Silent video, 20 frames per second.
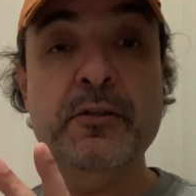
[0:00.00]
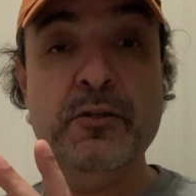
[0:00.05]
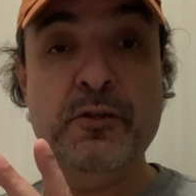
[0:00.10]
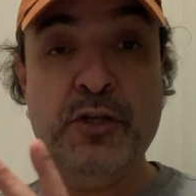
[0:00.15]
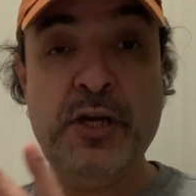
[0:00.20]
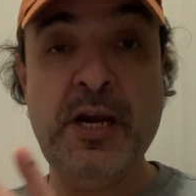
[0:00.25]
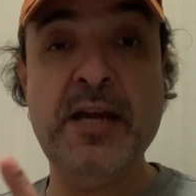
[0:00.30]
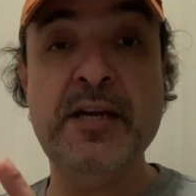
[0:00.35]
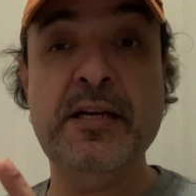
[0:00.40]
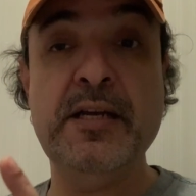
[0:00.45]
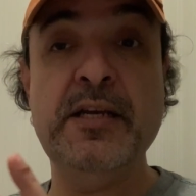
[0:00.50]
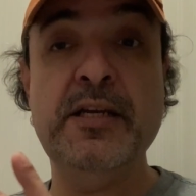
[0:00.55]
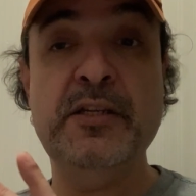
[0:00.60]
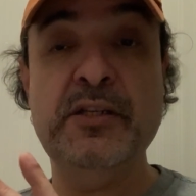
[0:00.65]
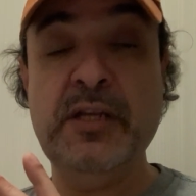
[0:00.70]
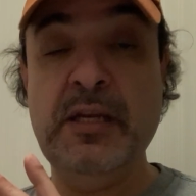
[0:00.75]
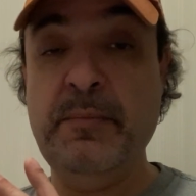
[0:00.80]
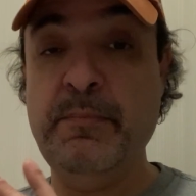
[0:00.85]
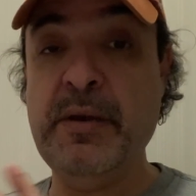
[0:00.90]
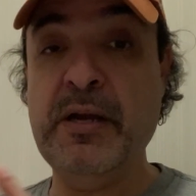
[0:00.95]
China is
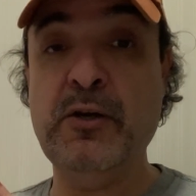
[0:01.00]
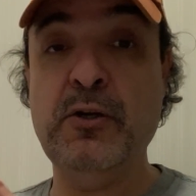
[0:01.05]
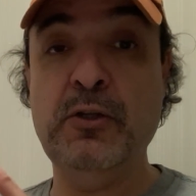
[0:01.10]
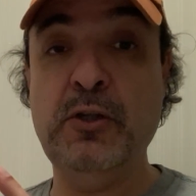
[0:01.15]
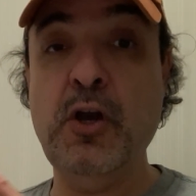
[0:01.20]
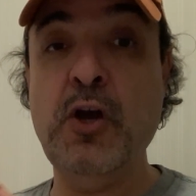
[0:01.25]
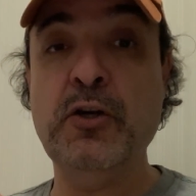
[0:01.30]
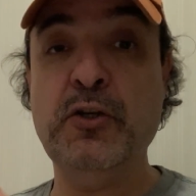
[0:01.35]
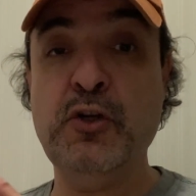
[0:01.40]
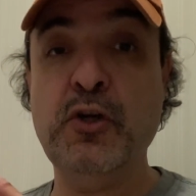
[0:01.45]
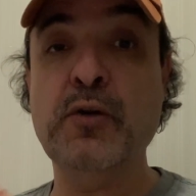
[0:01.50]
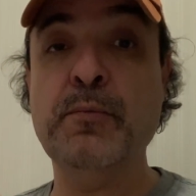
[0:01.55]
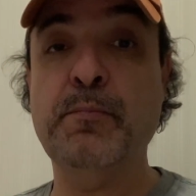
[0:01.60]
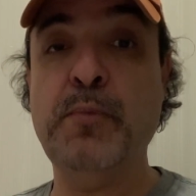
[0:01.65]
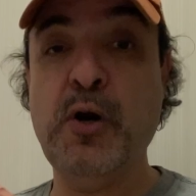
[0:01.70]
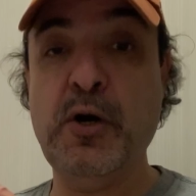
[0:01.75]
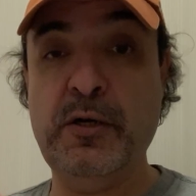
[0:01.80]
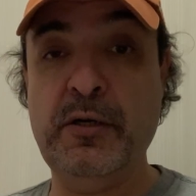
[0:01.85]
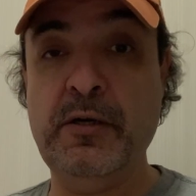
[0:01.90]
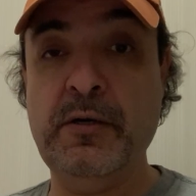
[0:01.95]
a better long-term
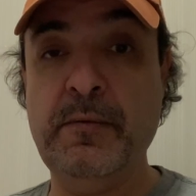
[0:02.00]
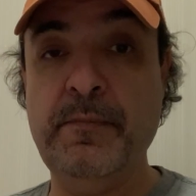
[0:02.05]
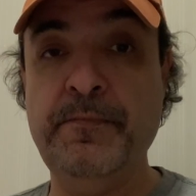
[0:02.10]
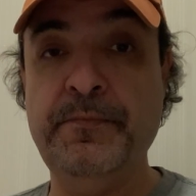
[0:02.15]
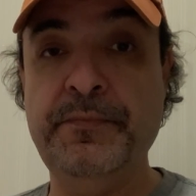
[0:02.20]
partner.